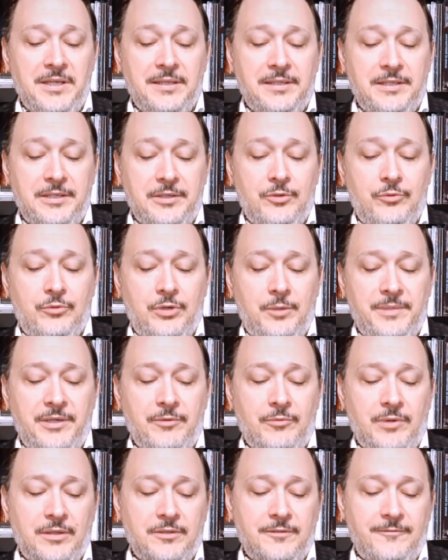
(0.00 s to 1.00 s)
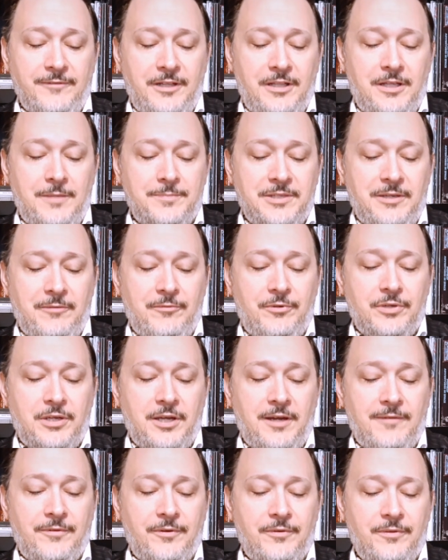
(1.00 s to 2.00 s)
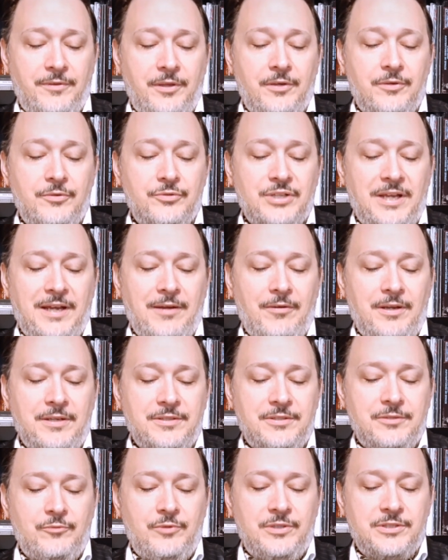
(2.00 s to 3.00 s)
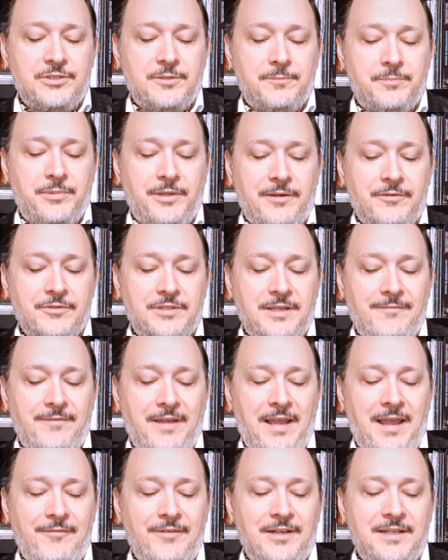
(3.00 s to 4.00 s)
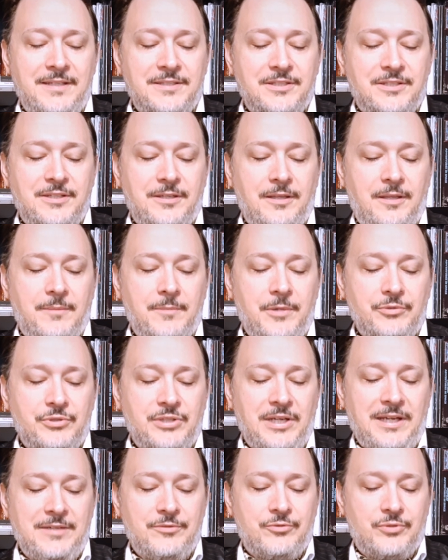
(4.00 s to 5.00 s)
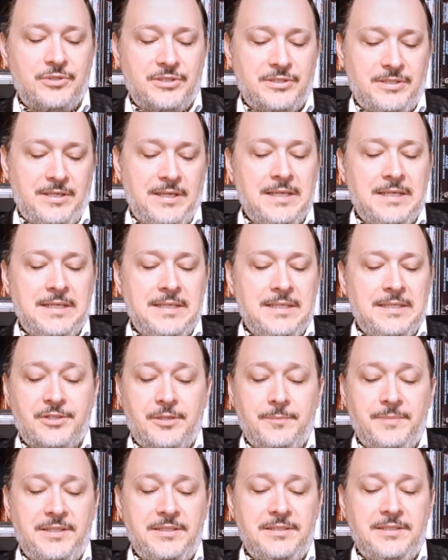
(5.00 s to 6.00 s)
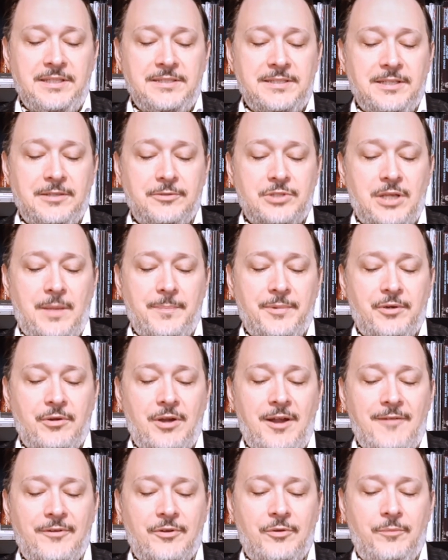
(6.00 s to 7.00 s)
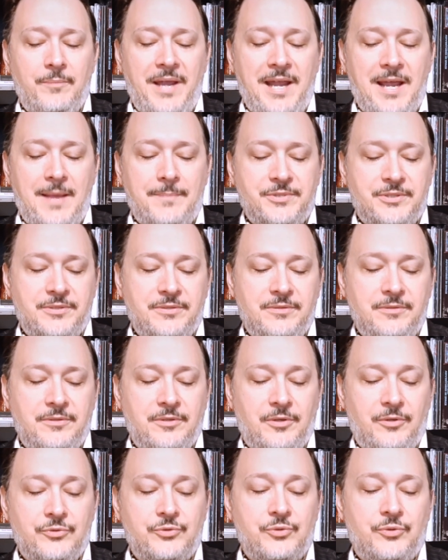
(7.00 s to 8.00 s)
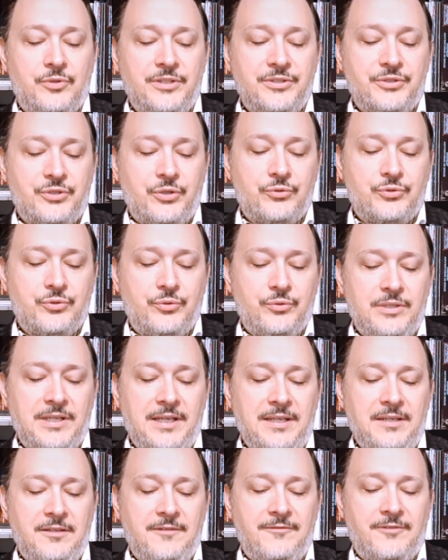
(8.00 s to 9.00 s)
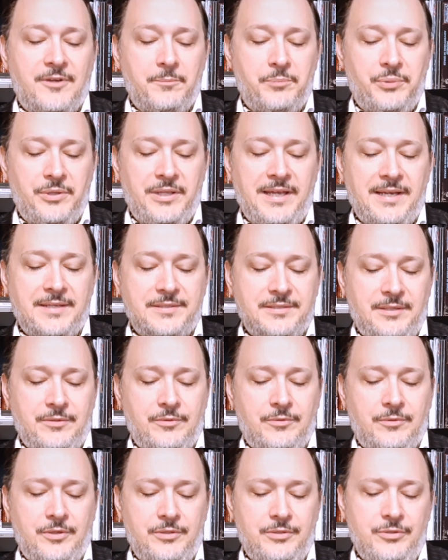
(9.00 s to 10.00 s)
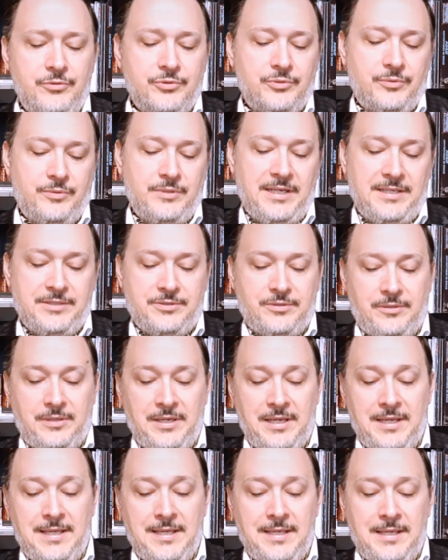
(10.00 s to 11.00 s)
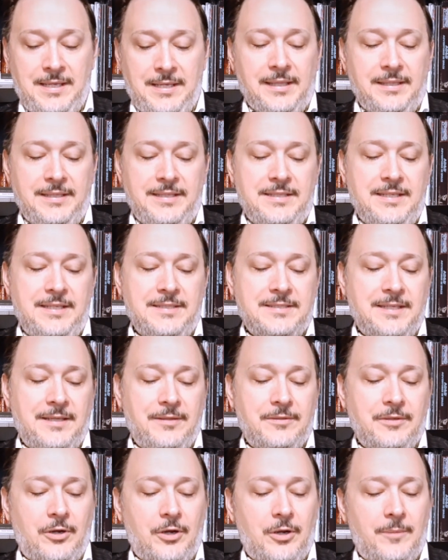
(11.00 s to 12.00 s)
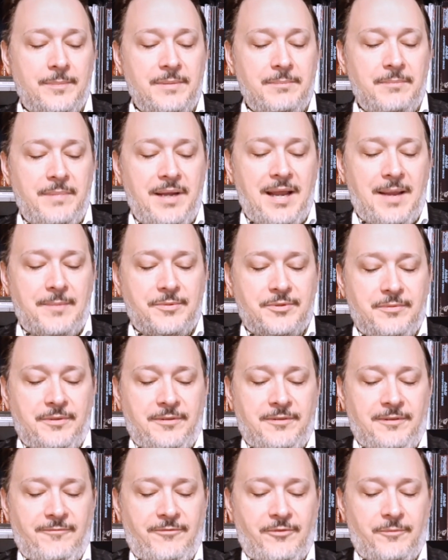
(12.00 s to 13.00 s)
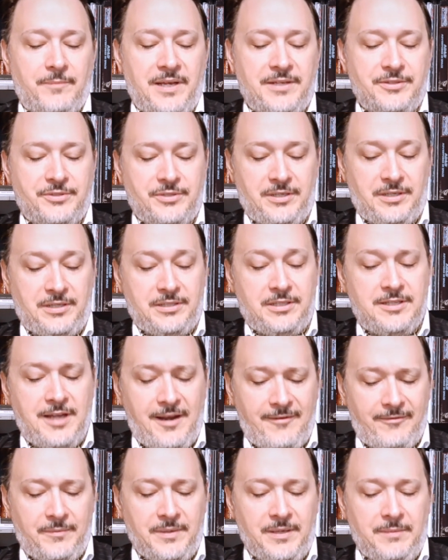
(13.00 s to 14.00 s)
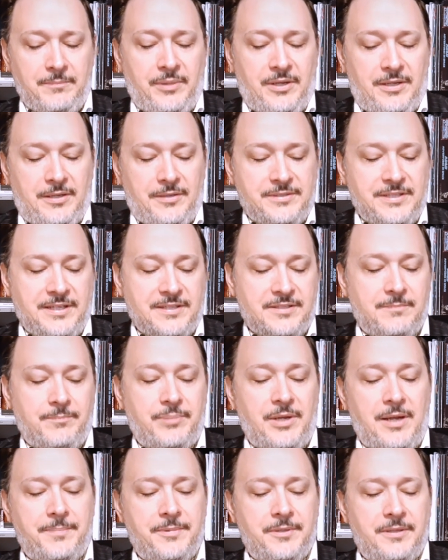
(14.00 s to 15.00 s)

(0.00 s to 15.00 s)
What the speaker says: The milieu will be well developed and will cover those areas in which the players have evidenced the most interest. This could be detailed topographical maps, cultural and social data of complex and/or unusual nature, highly detailed urban maps with information on government, politics, and